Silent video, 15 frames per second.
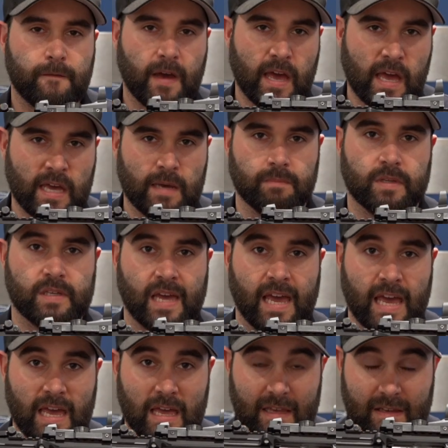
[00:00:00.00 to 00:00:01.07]
for him, to
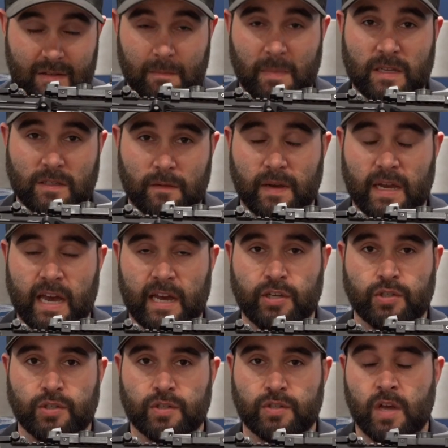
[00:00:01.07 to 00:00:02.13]
his
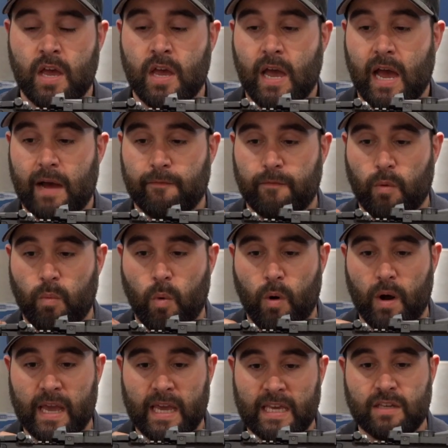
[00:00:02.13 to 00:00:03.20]
specifications, and for
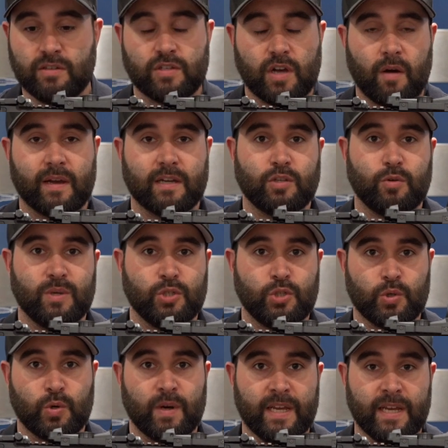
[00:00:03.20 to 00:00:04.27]
what he's going to
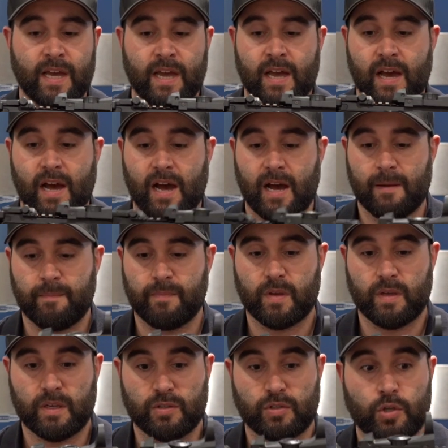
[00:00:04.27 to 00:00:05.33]
enjoy
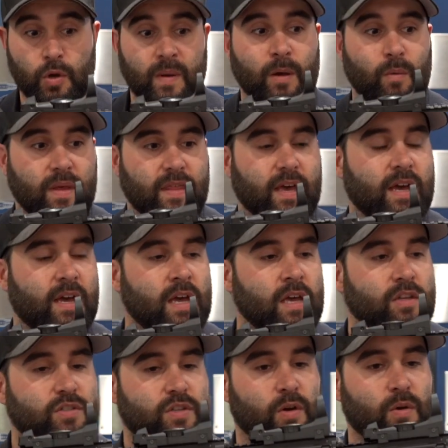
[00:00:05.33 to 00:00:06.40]
doing with it.
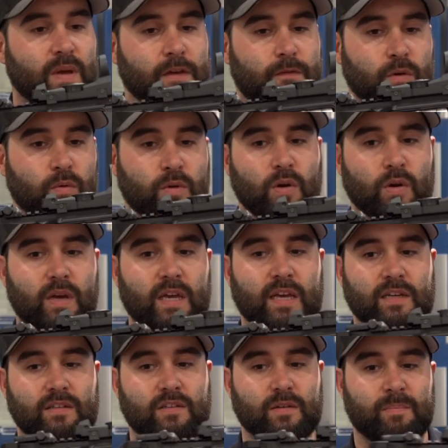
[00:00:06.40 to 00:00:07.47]
So if you're
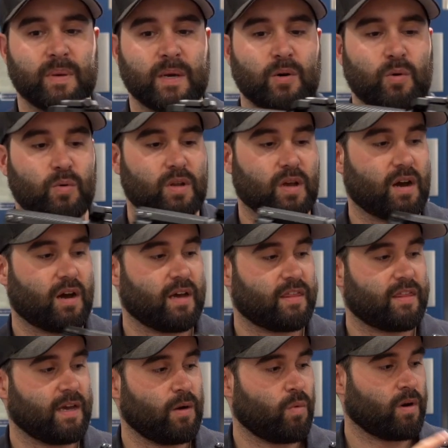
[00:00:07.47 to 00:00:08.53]
looking to build, I
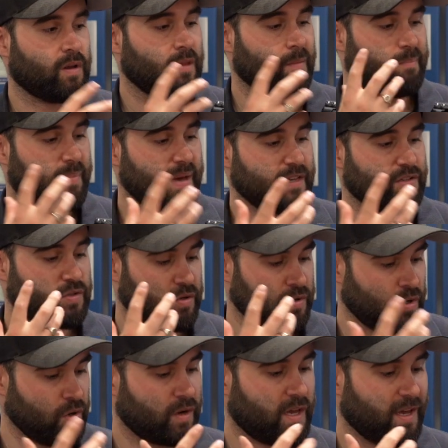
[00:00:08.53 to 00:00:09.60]
think, one of the best
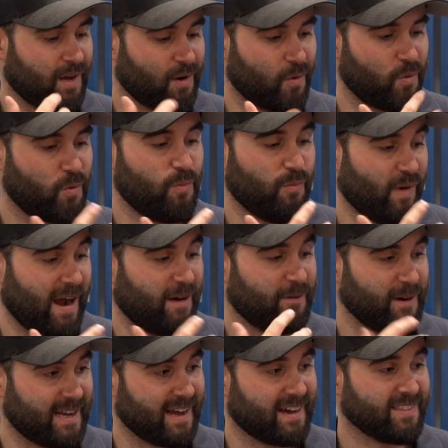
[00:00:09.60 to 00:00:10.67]
looking
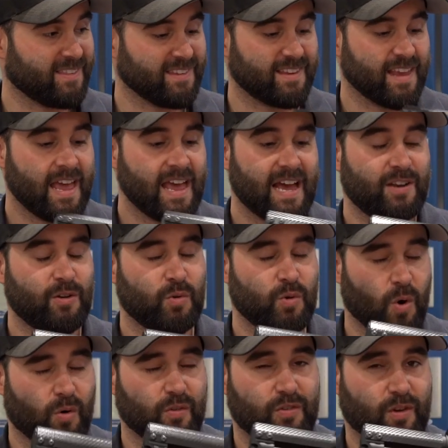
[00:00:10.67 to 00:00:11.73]
all-round guns, and you're
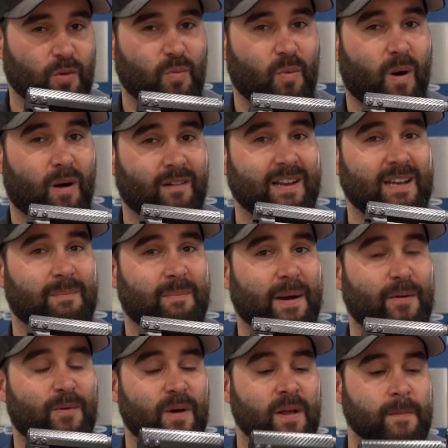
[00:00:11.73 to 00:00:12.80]
not so worried
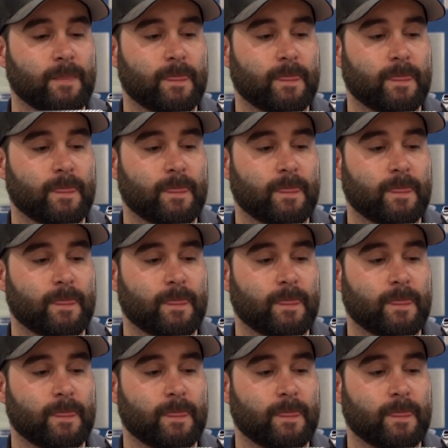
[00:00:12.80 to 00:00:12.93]
about